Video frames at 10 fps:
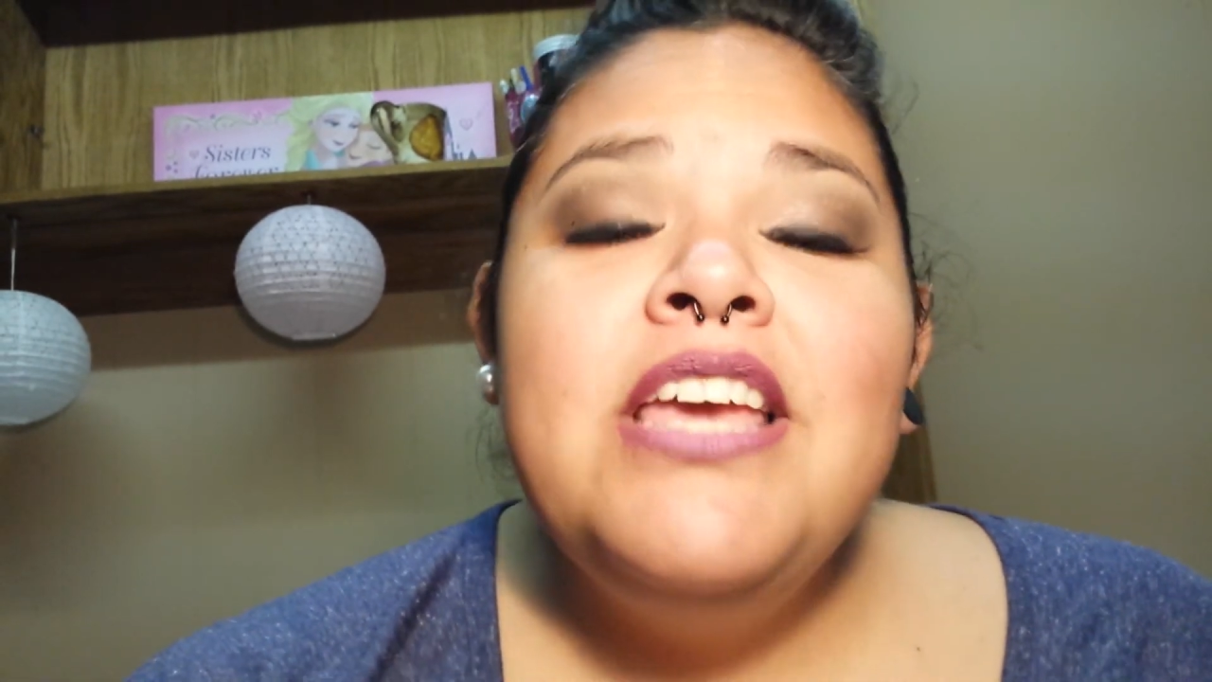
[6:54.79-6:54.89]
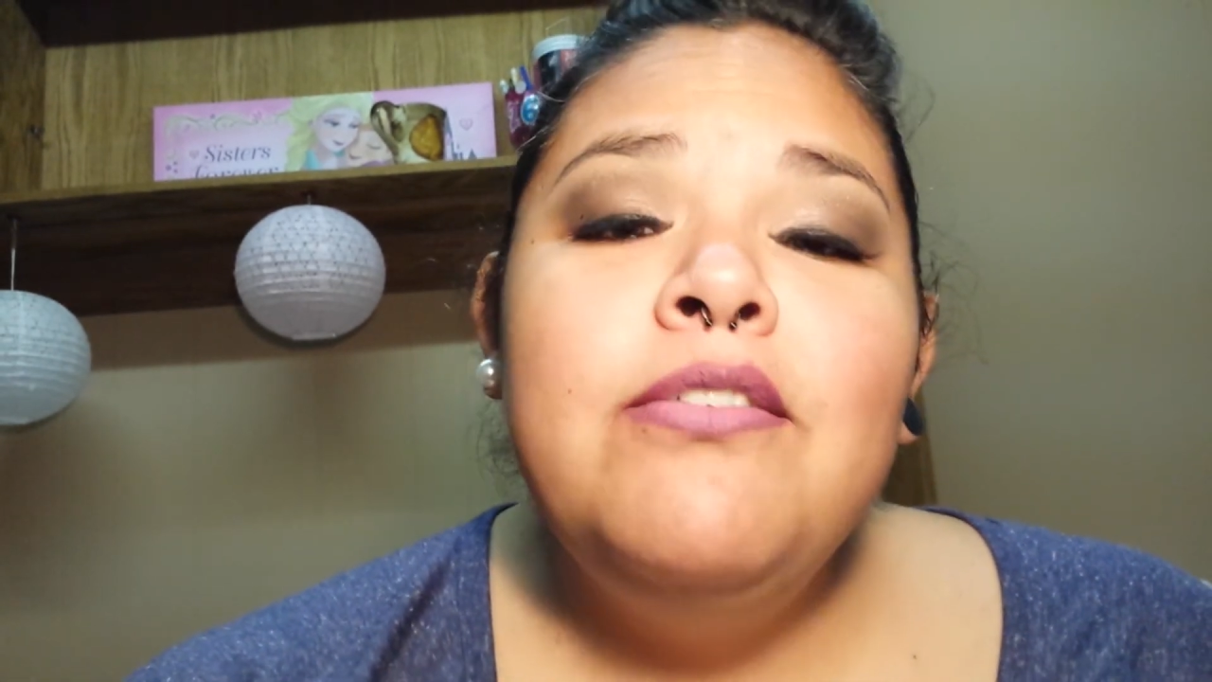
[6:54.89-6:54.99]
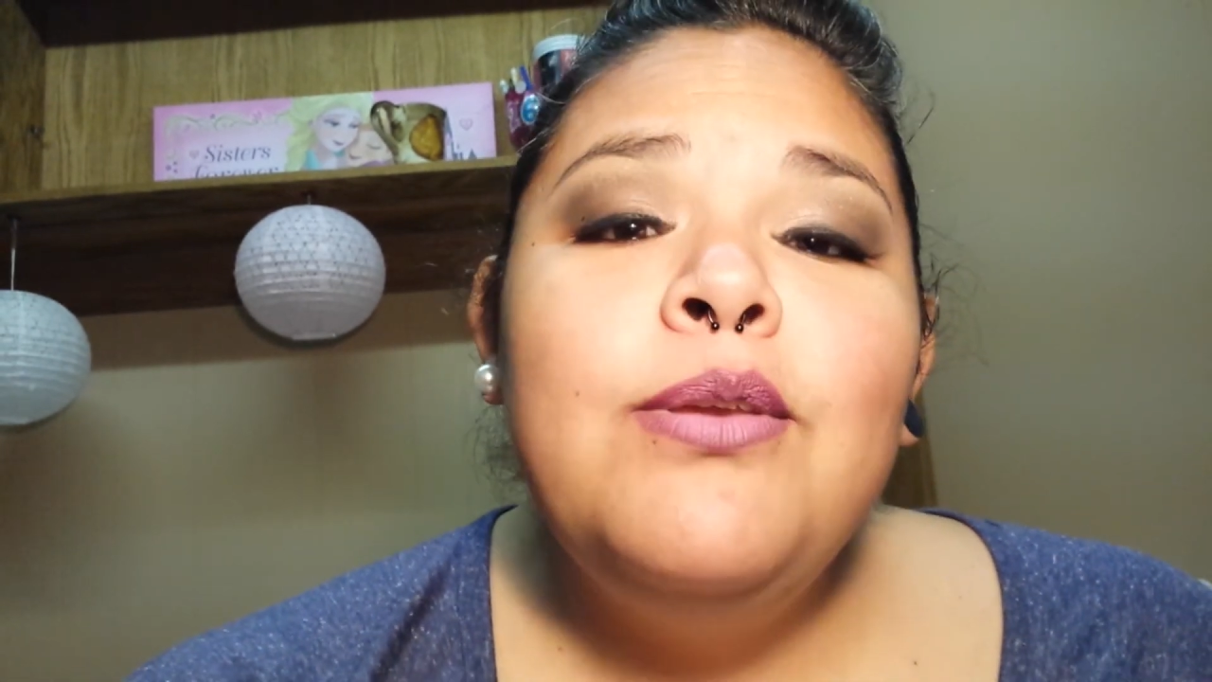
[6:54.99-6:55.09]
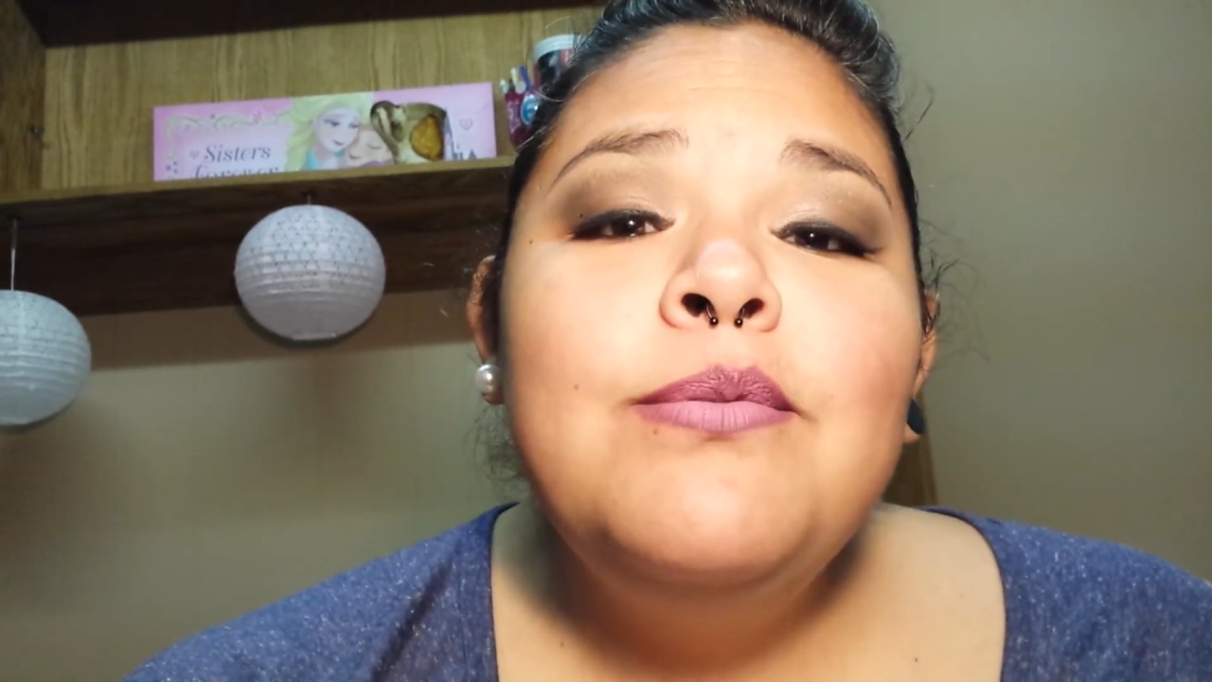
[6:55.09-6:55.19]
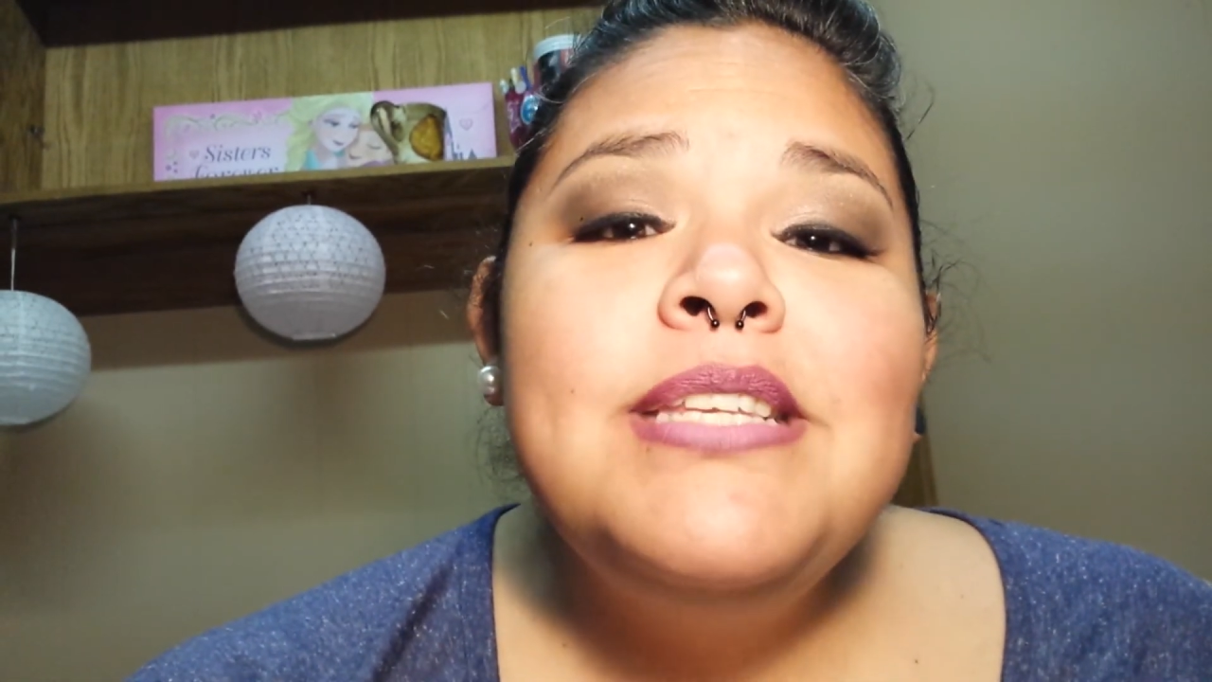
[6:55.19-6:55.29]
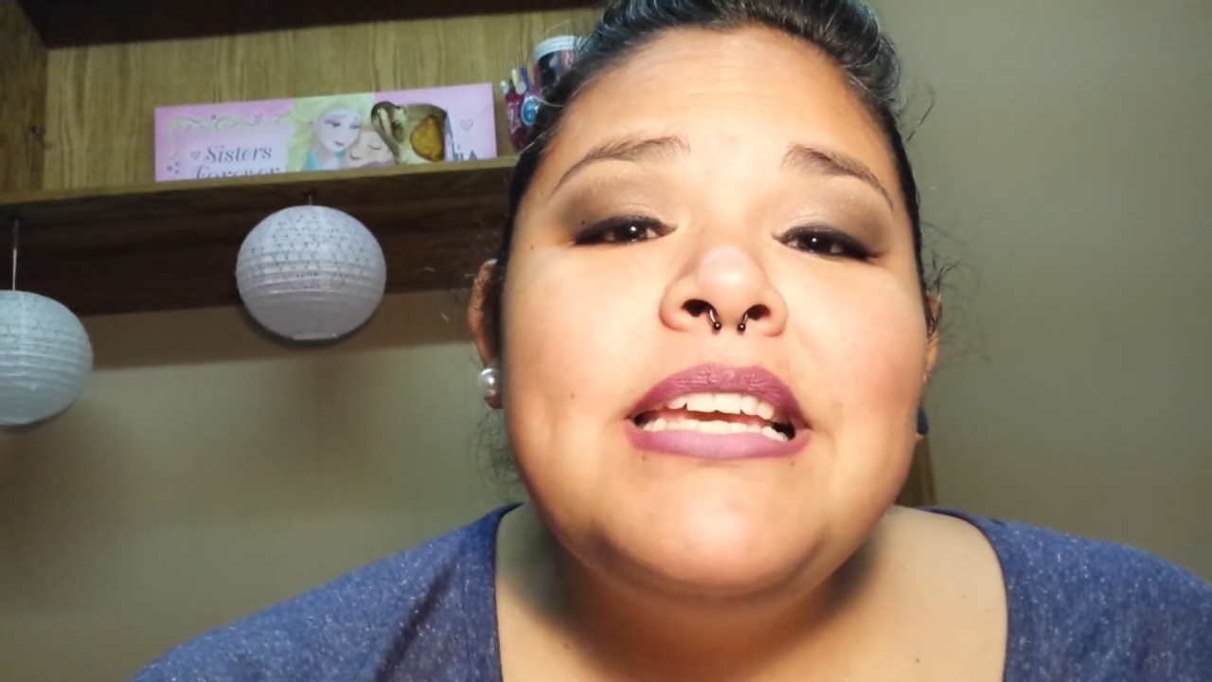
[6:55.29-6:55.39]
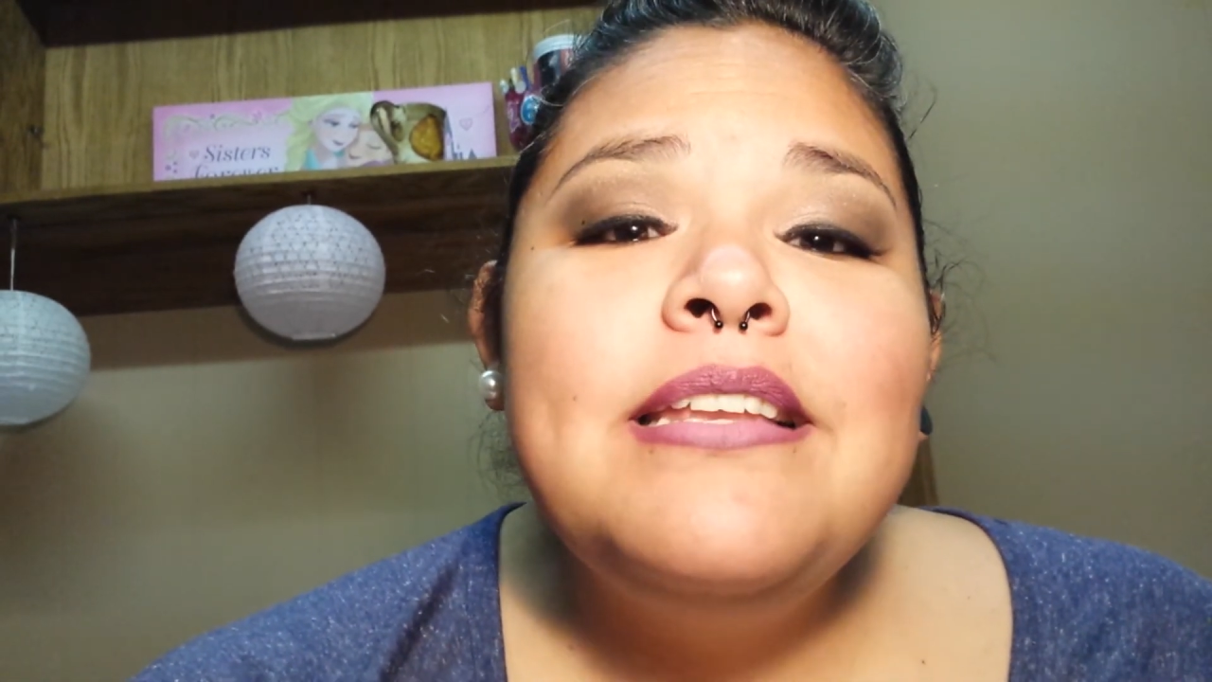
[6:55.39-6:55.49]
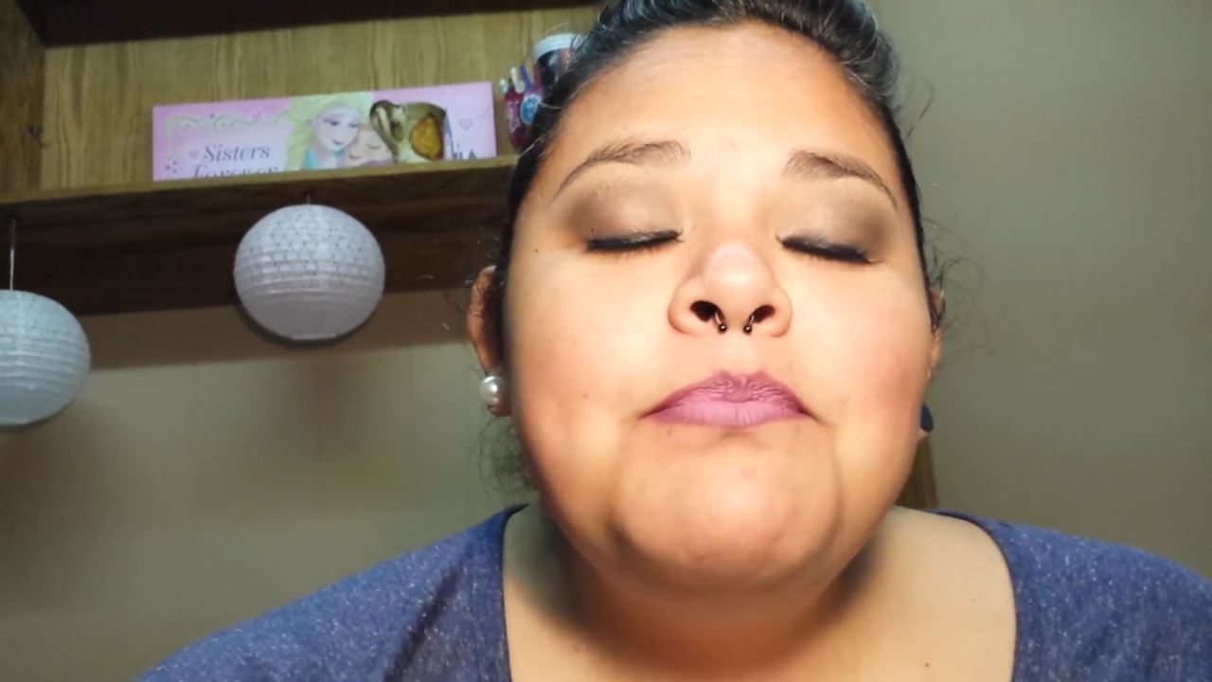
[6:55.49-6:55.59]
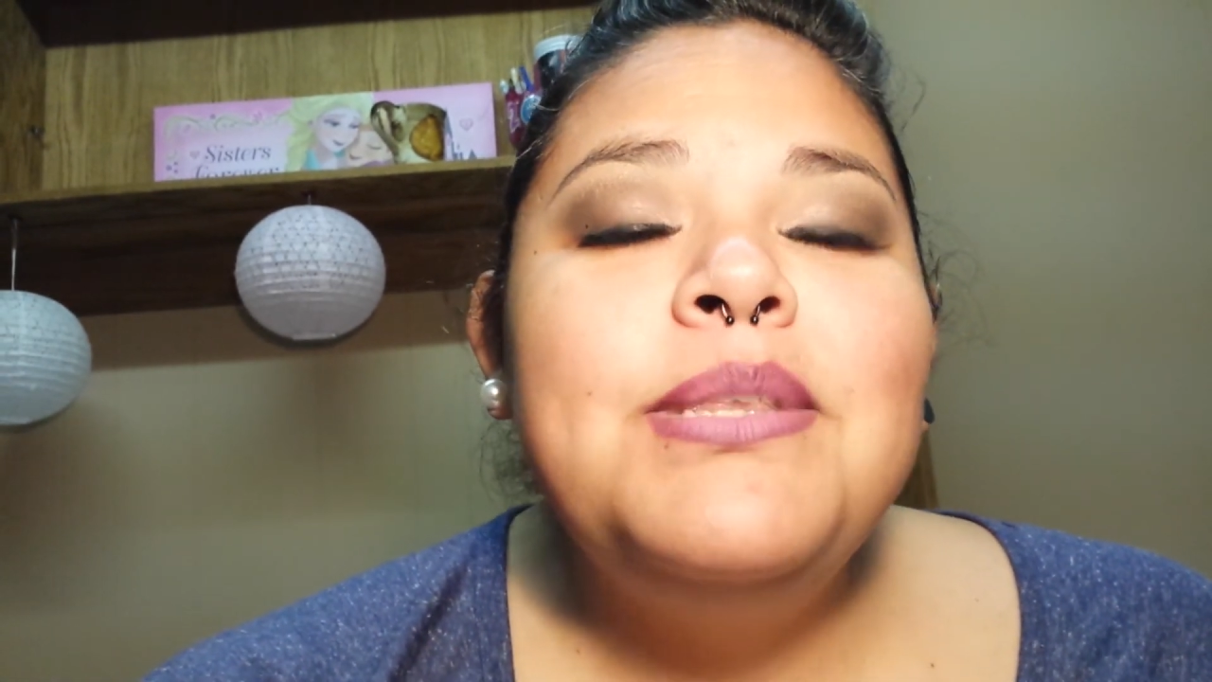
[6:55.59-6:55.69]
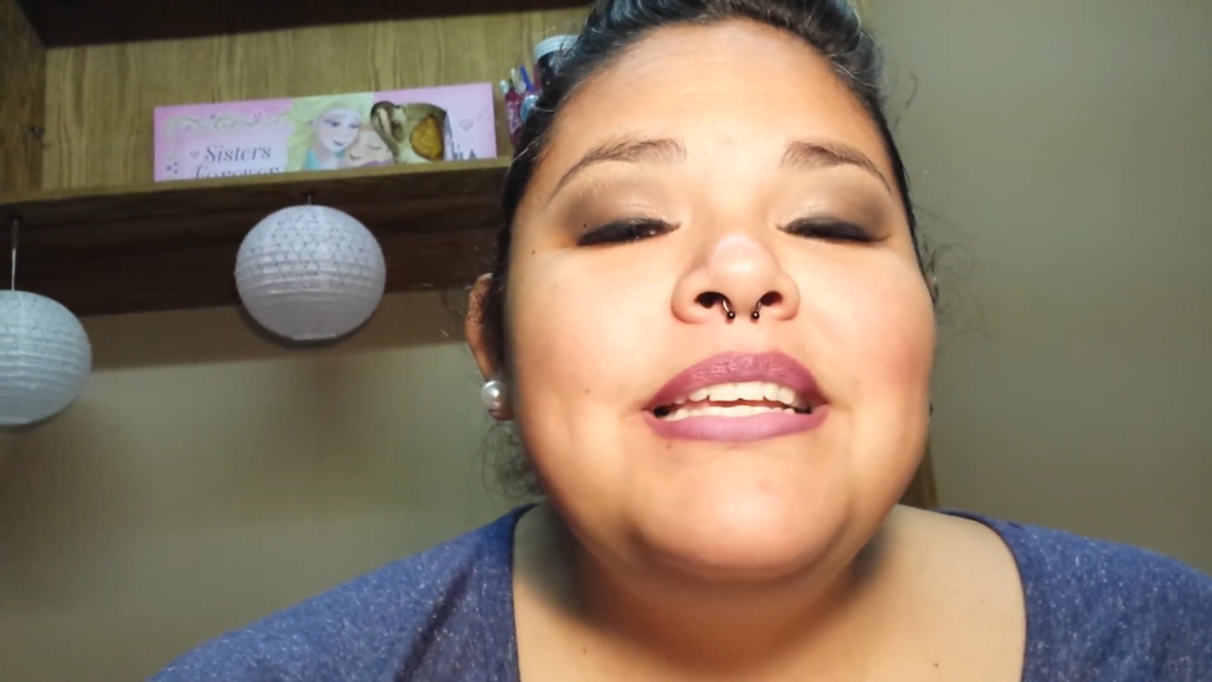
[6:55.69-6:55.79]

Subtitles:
If you did,